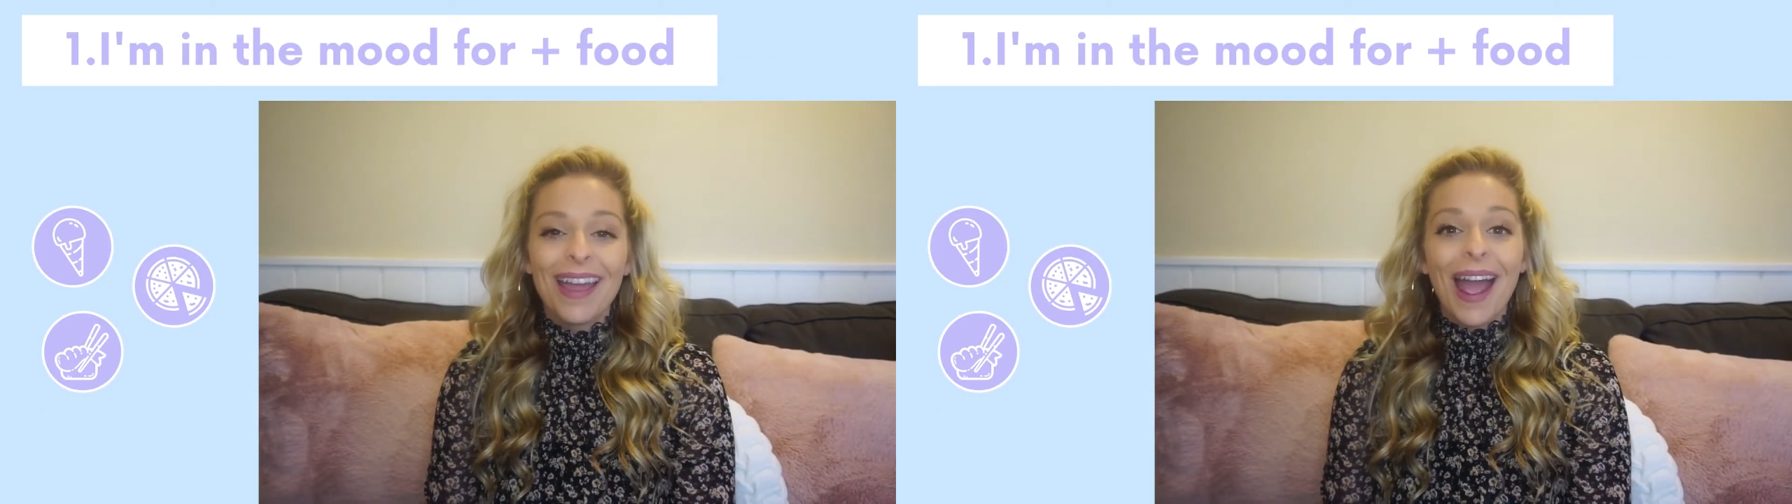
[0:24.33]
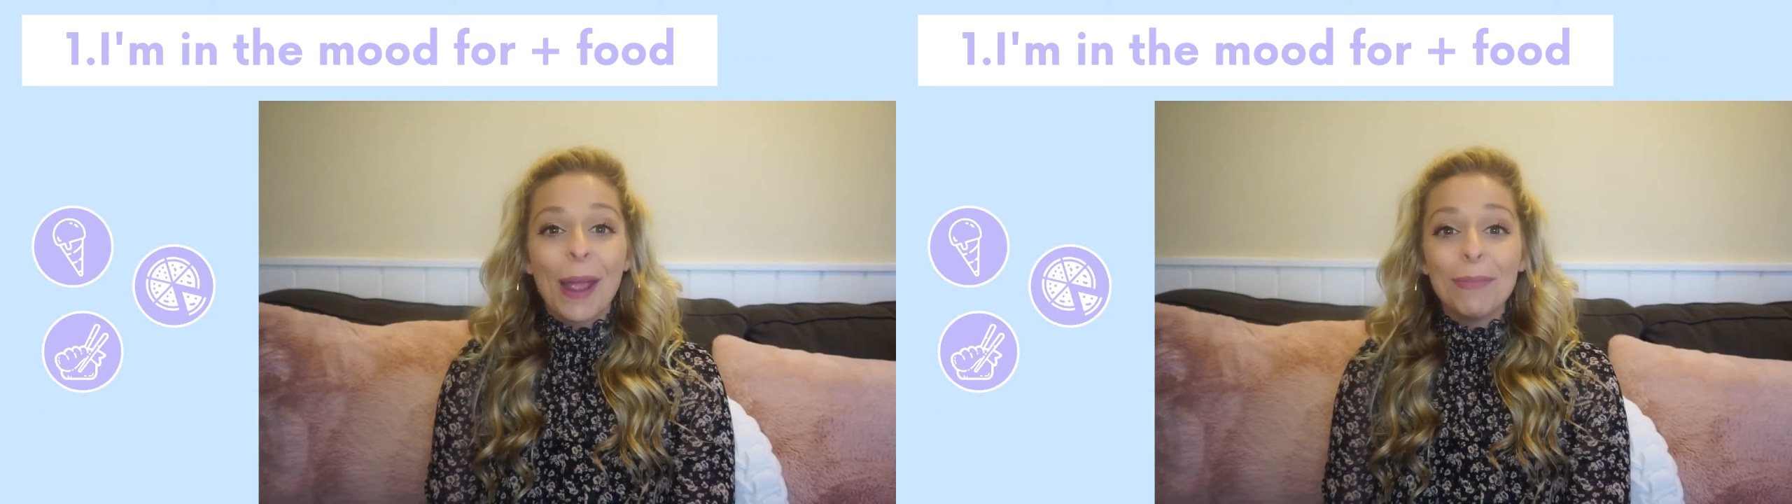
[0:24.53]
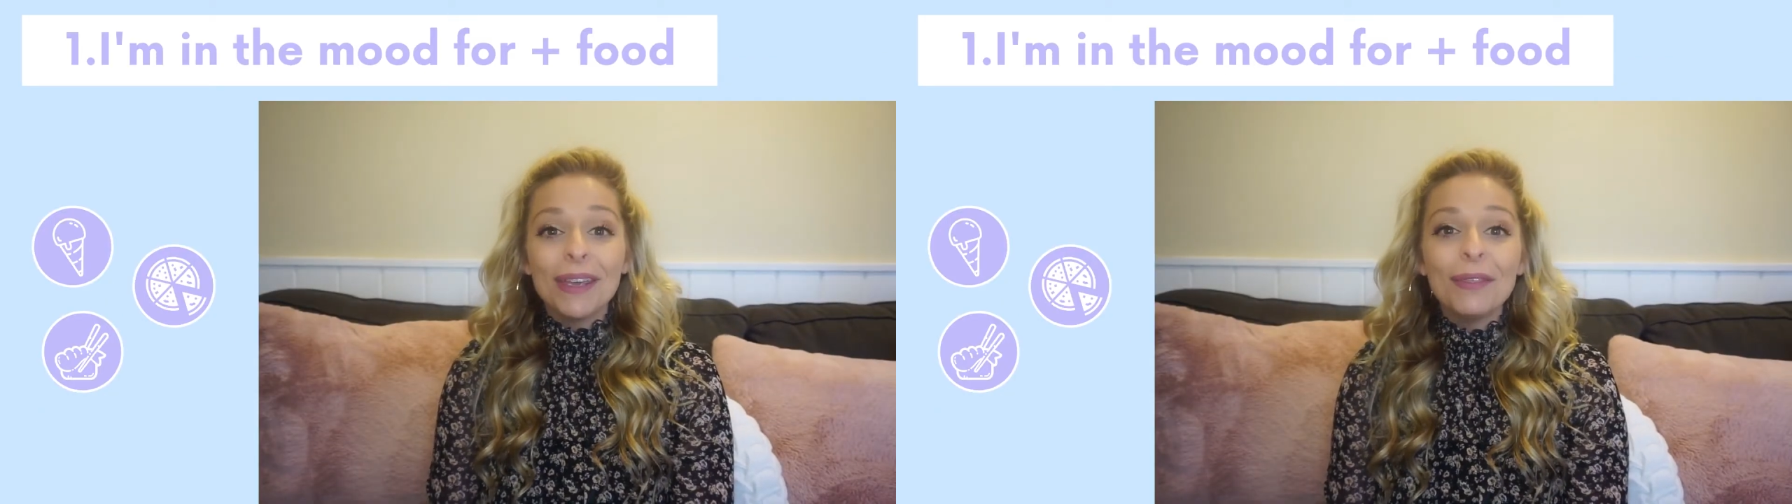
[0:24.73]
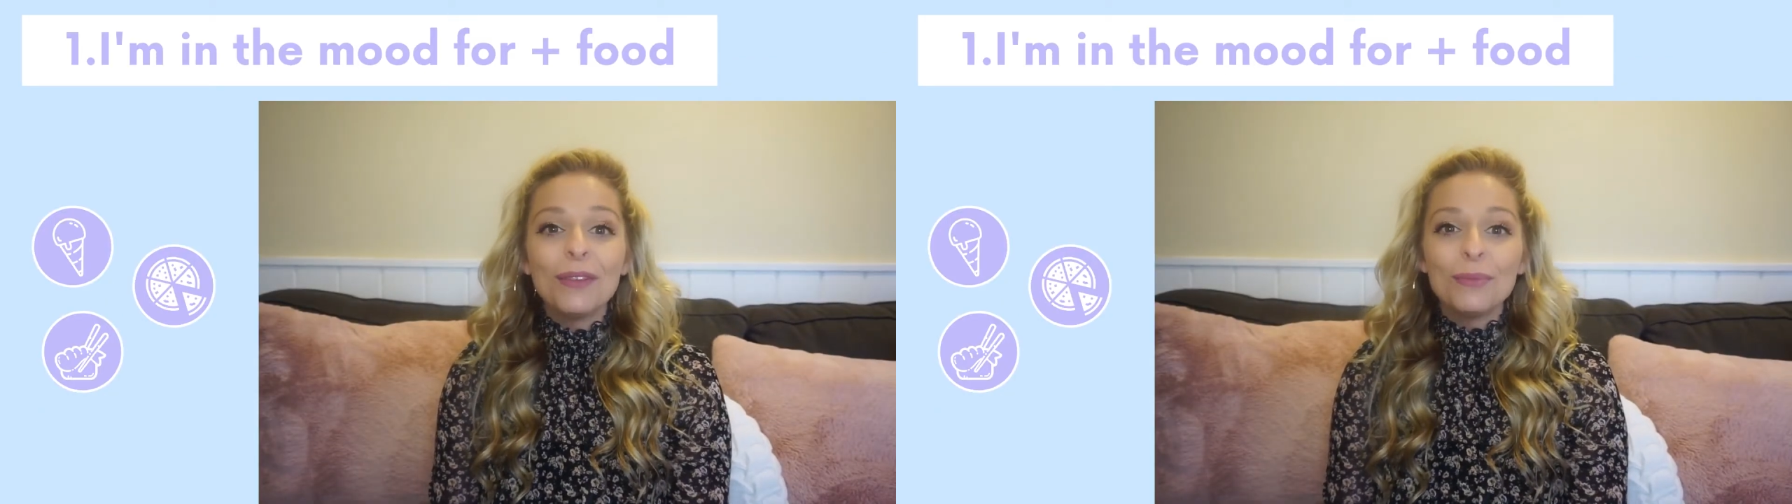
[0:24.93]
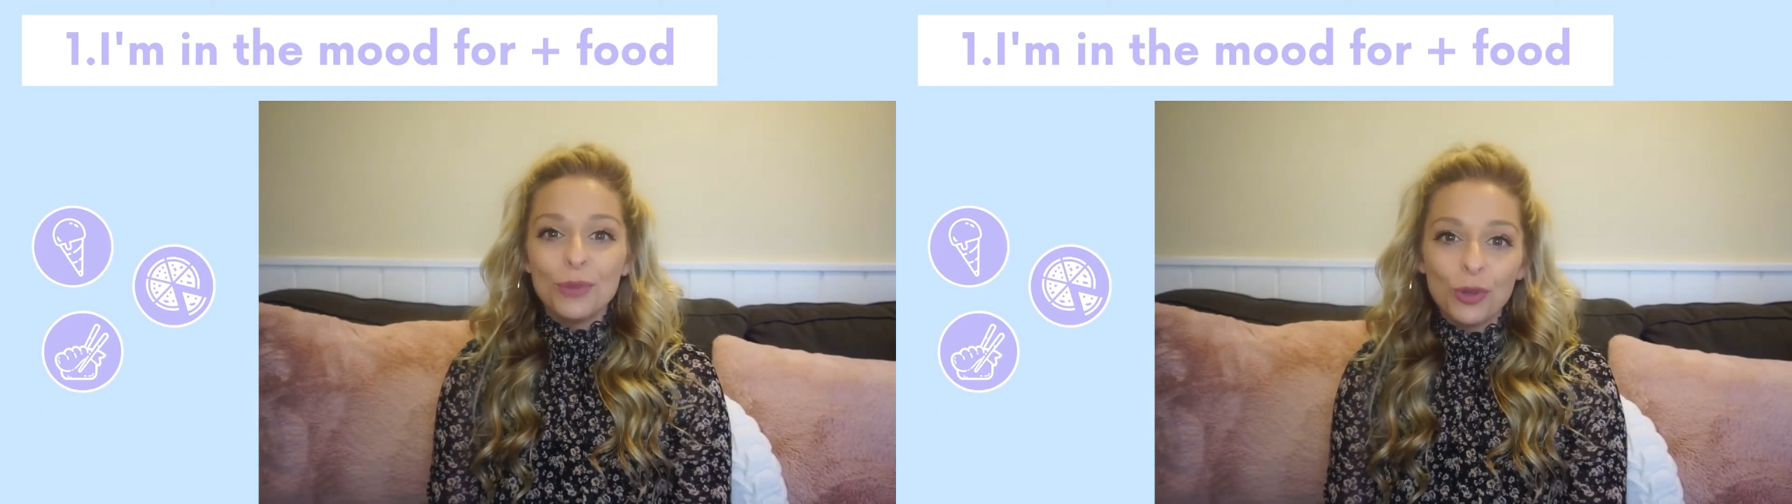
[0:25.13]
I'm in
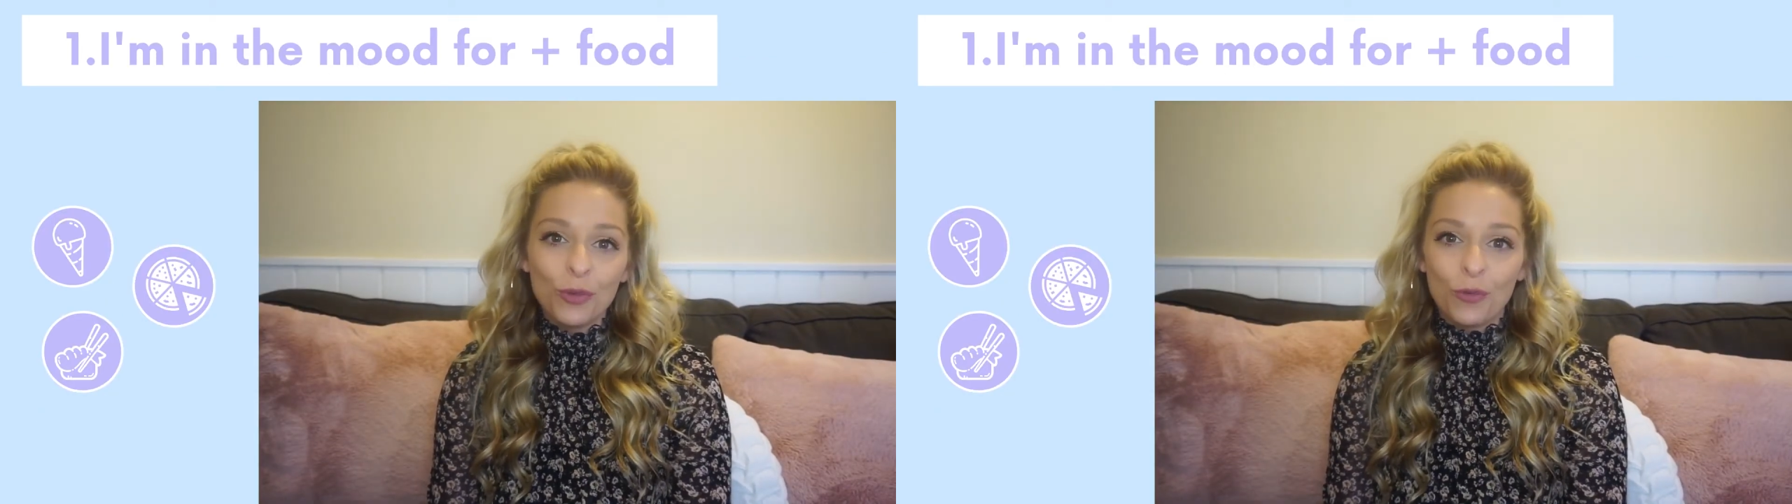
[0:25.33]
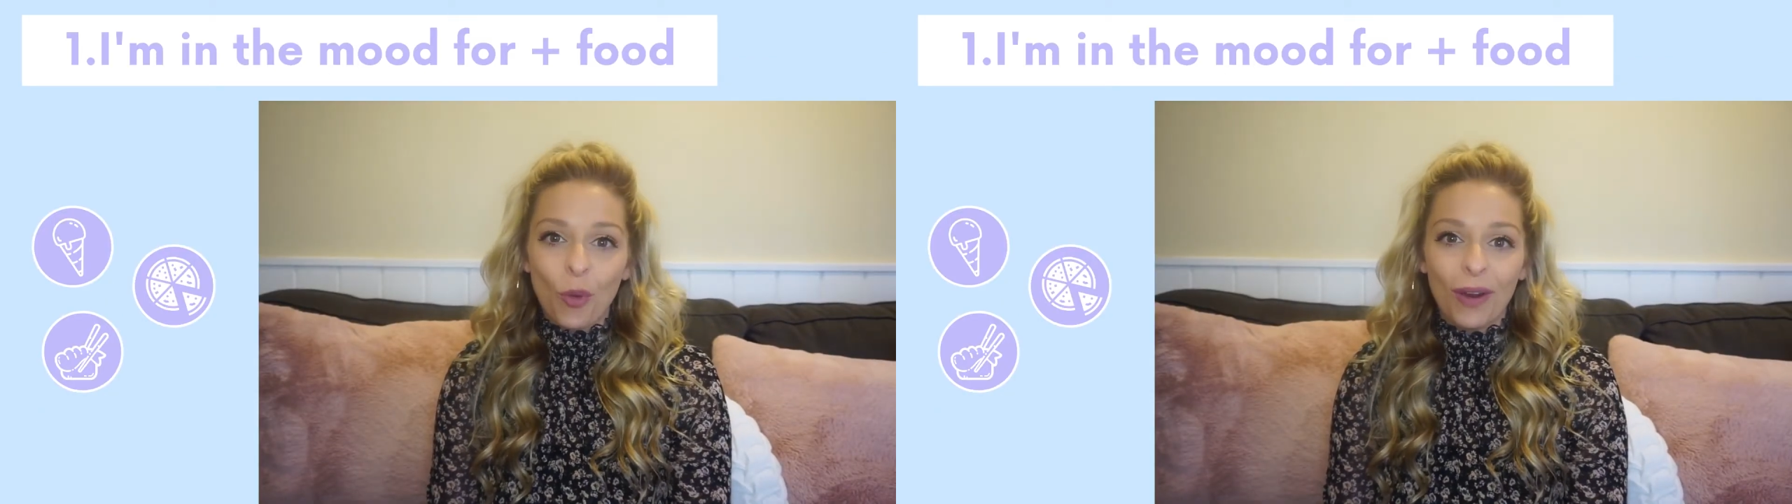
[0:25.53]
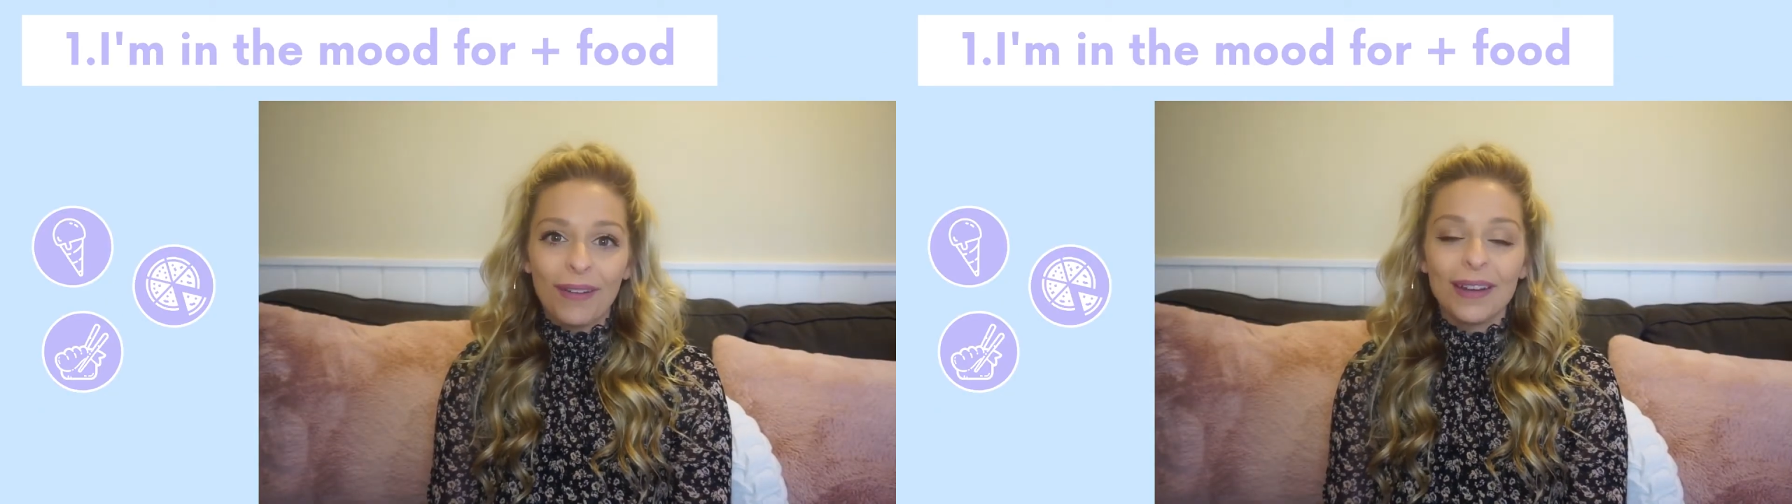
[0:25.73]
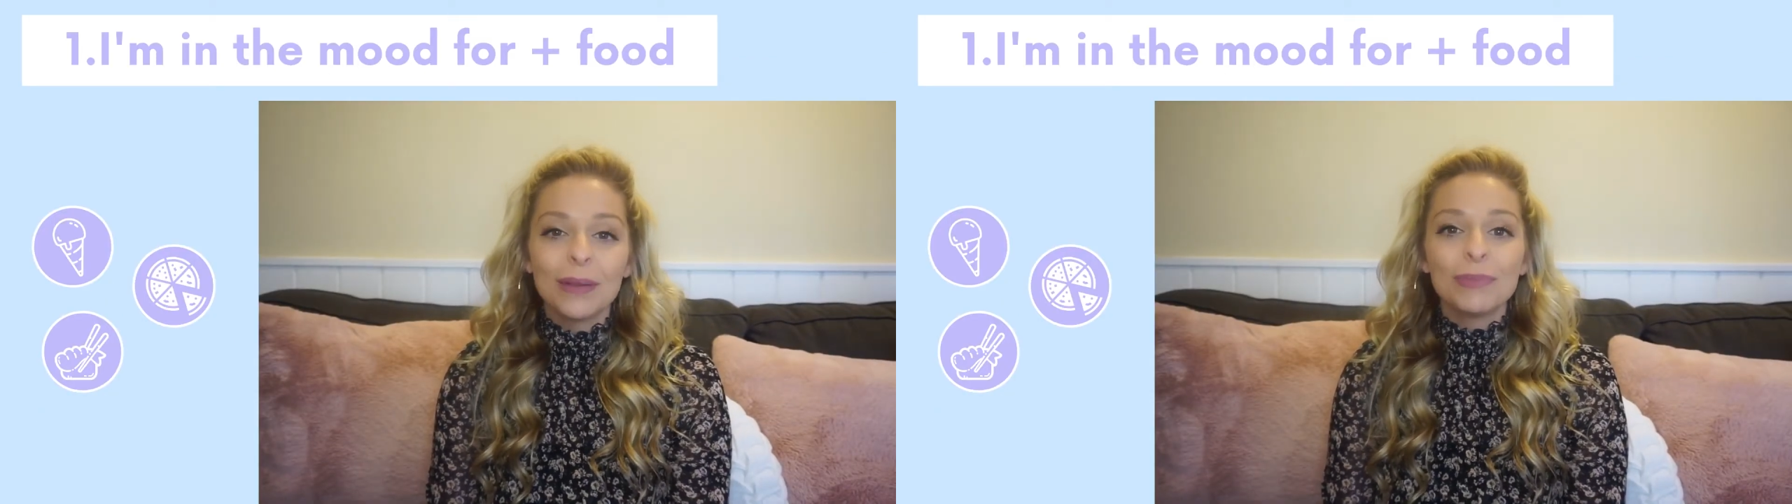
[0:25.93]
the mood for,